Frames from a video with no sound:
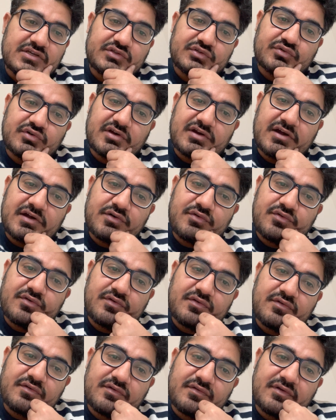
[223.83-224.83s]
So her
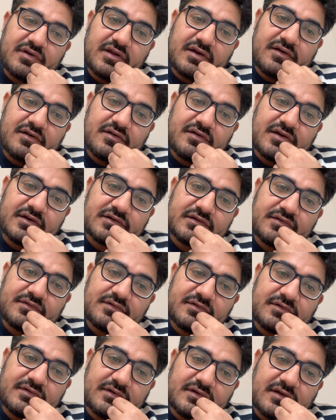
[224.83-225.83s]
endo and
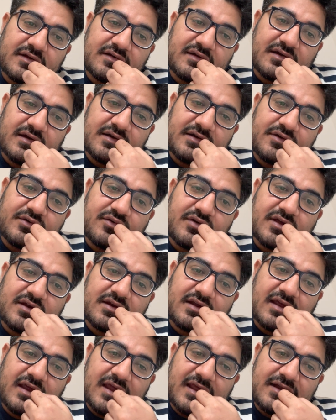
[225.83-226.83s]

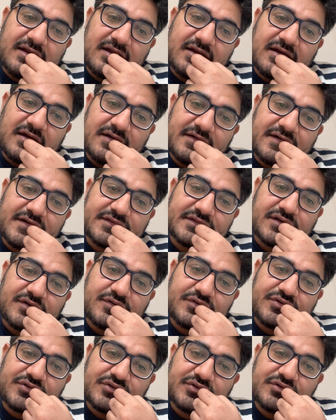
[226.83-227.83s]
anal
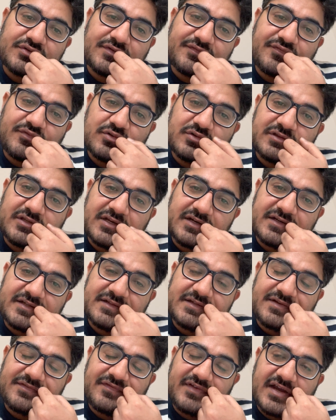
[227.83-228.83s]
ultrasound shows a full thickness
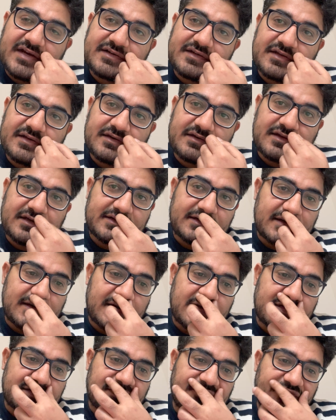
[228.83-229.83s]
defect in
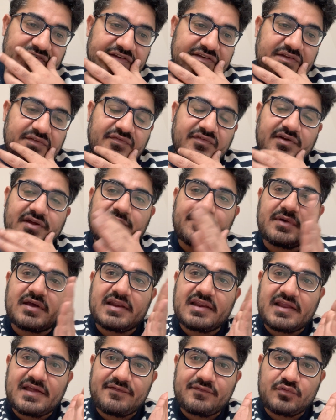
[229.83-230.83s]
external sphincter from
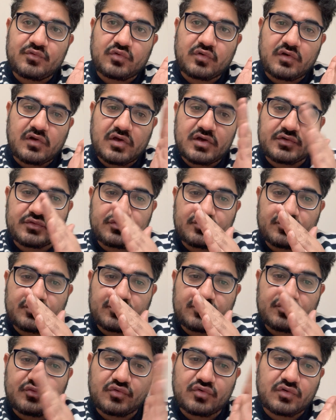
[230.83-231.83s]
11 o'clock to
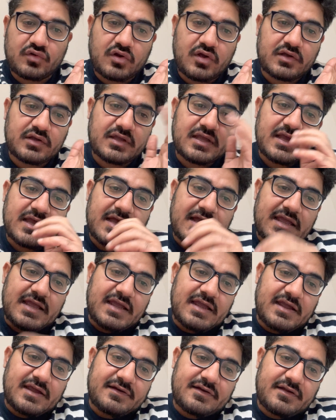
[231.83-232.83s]
2 o'clock,
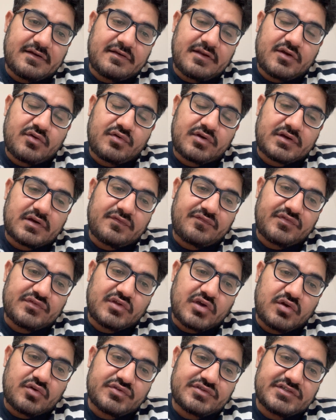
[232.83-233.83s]
and her anorectal
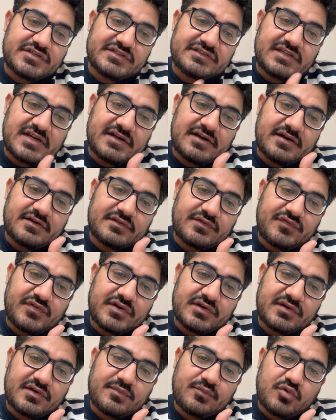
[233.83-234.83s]
physiology is that her
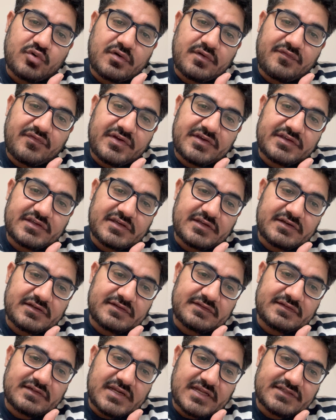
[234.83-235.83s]
sphincter motor function
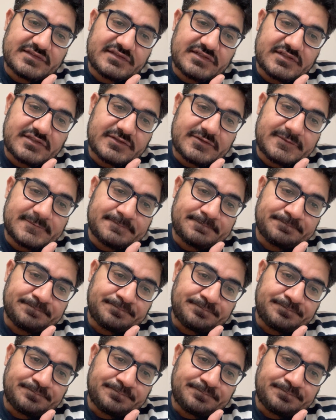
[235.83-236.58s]
is less than